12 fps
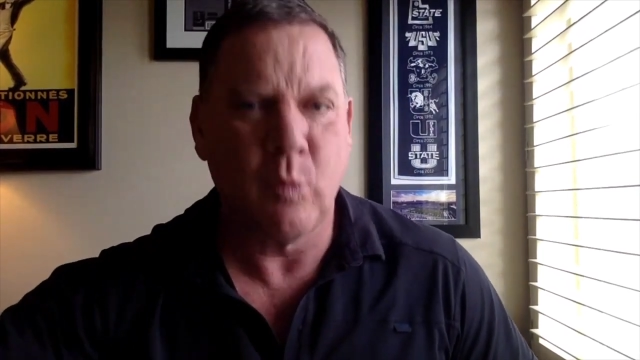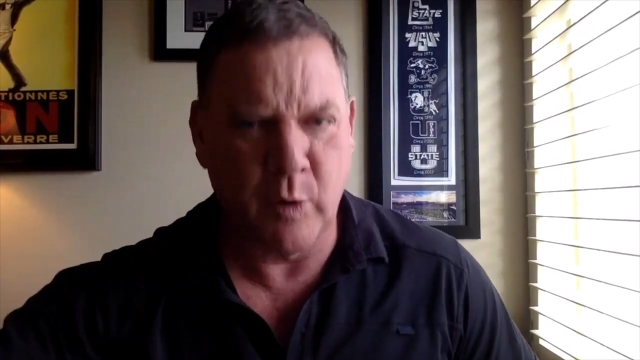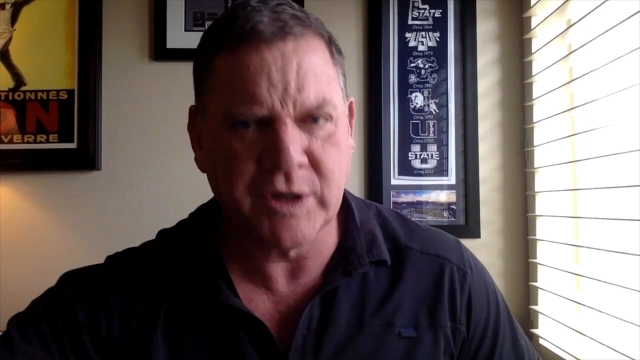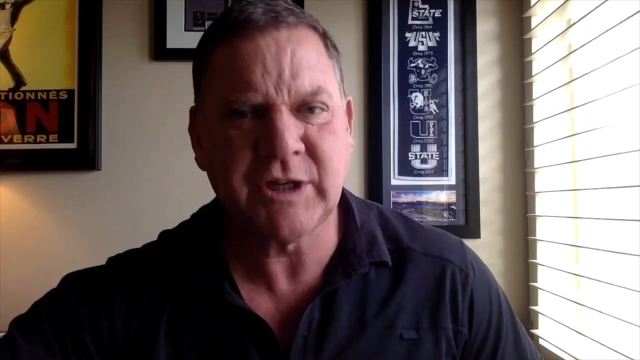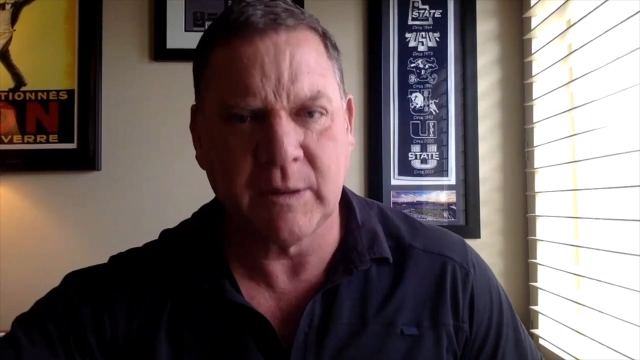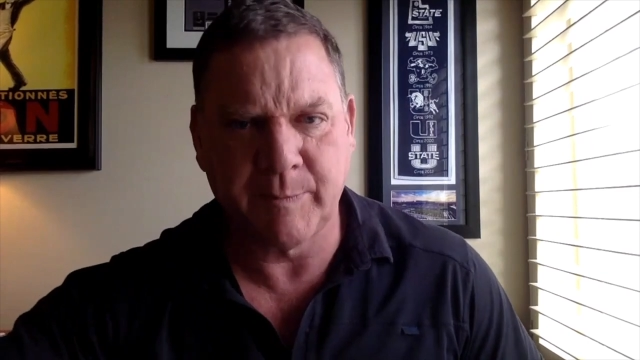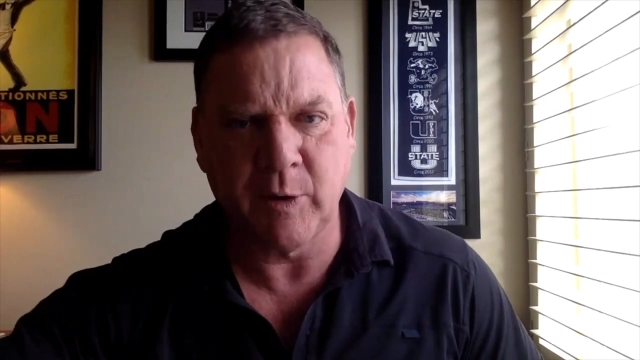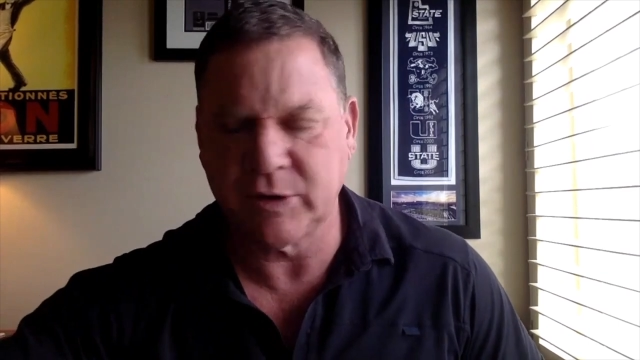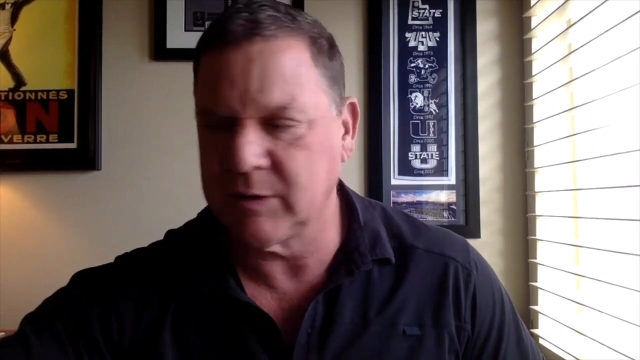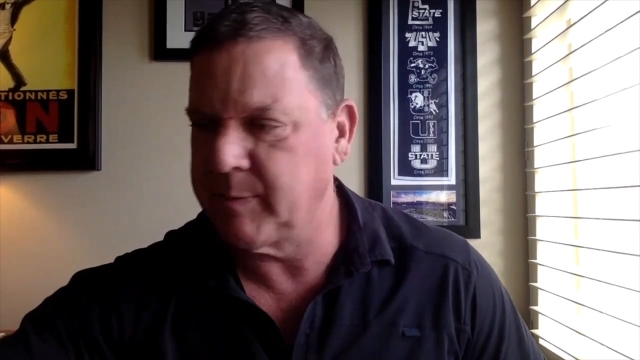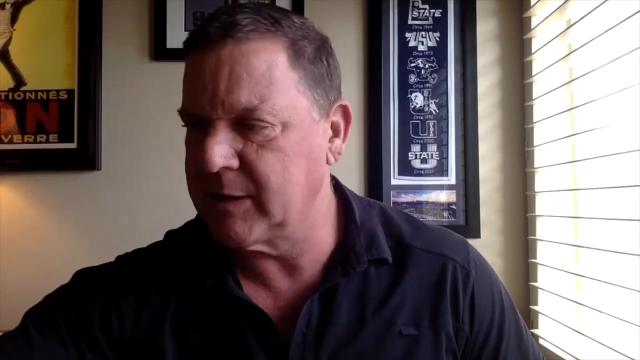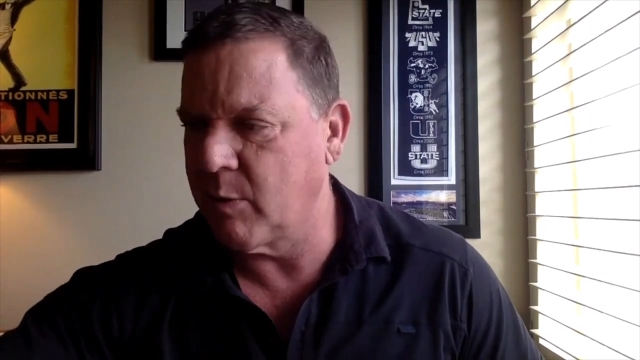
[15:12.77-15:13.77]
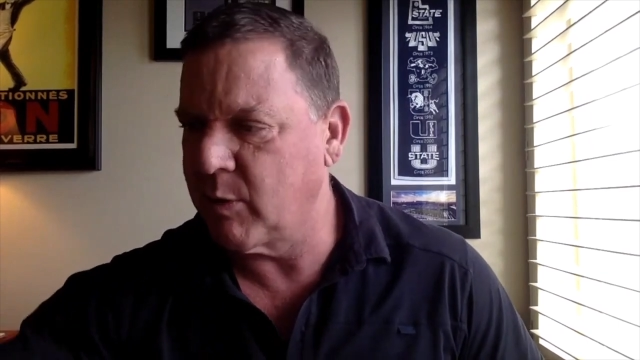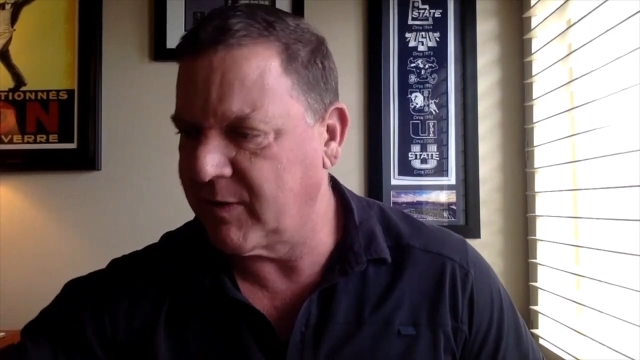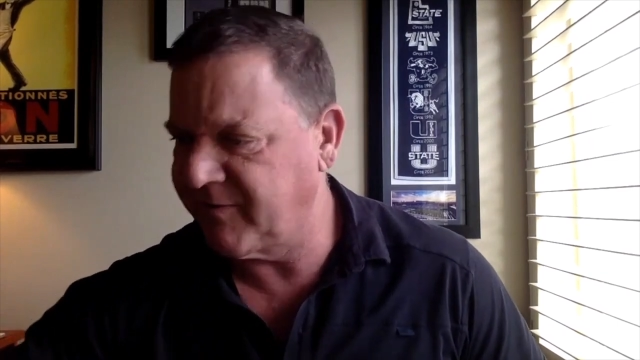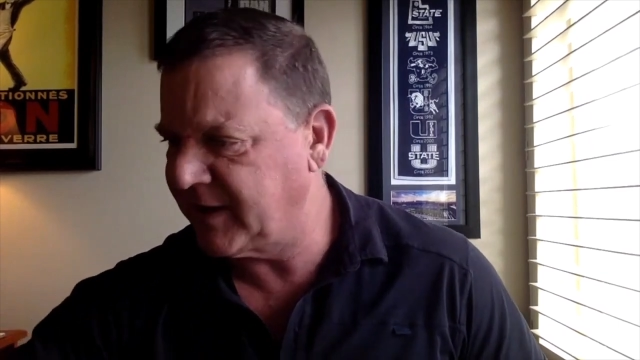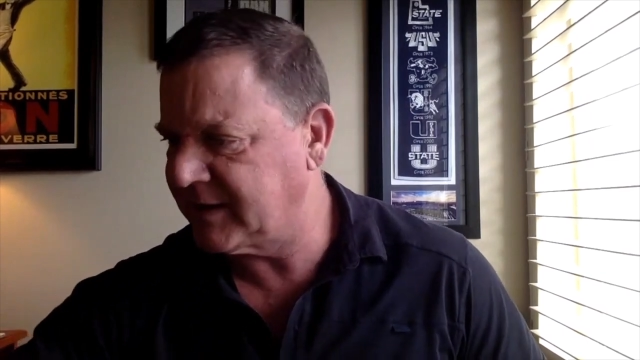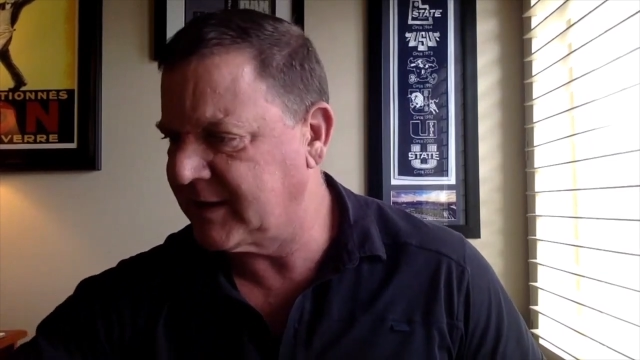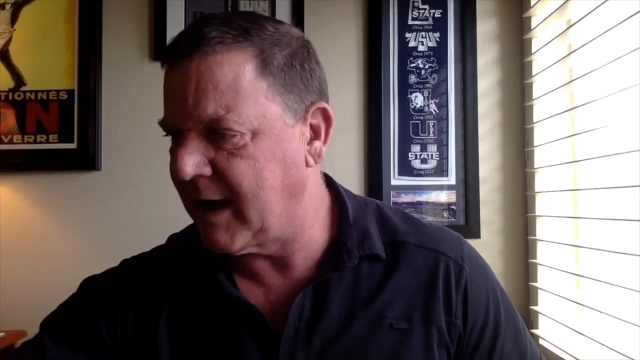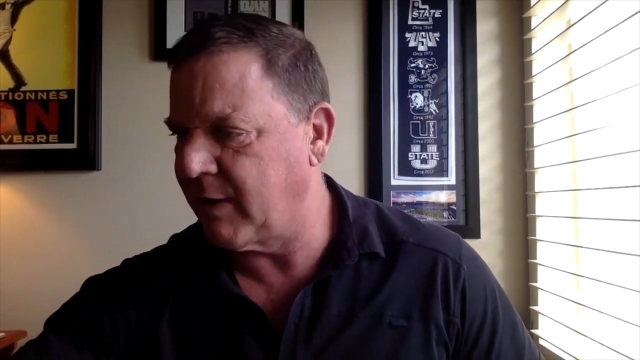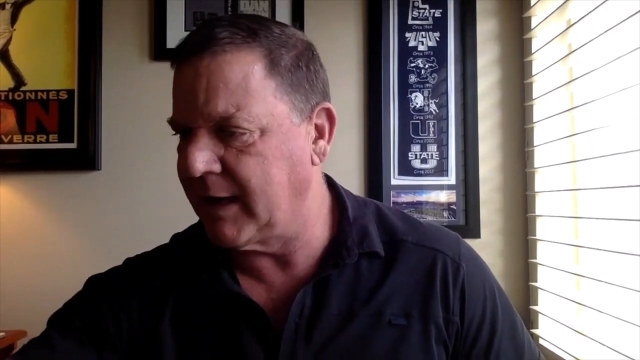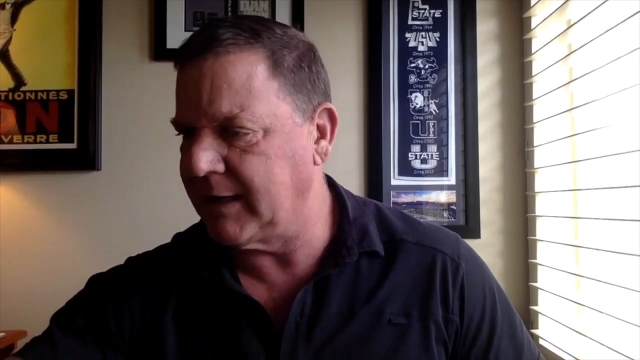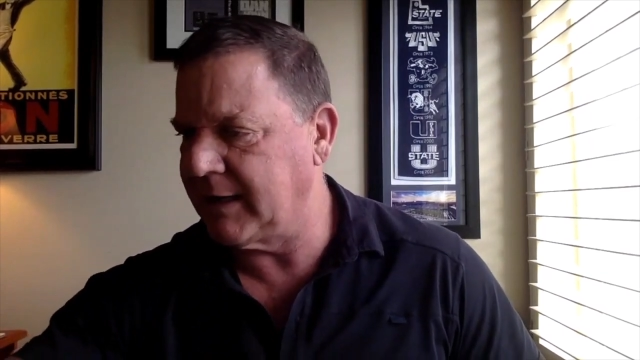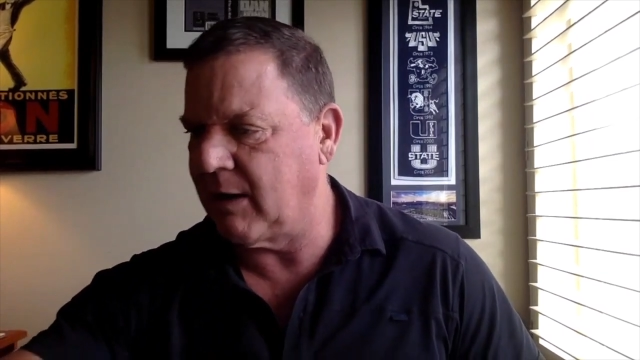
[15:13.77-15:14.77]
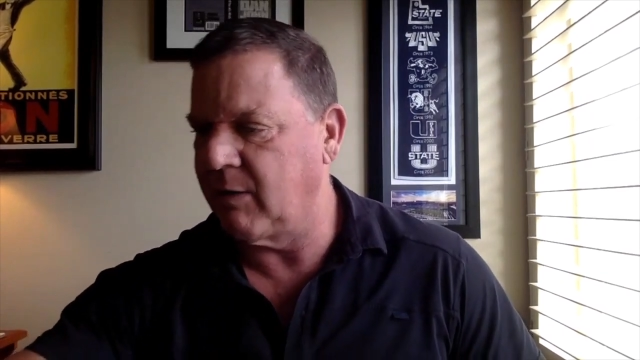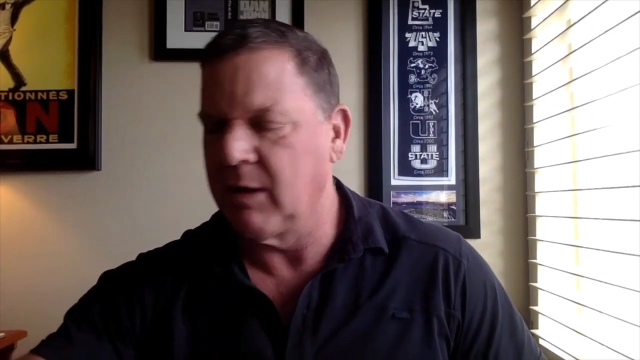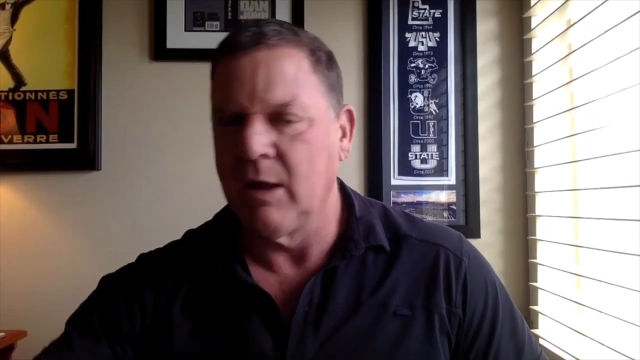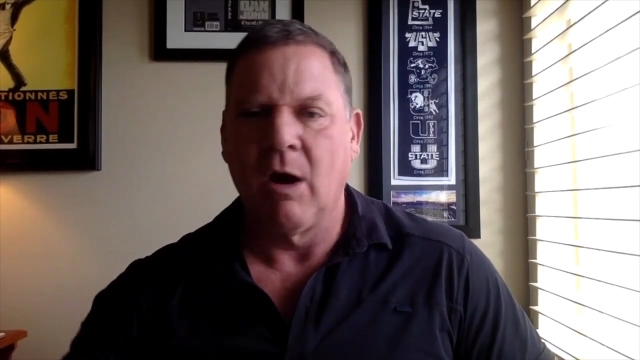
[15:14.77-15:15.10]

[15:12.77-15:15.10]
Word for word: where it's supposed to be. So I want to fix that right now.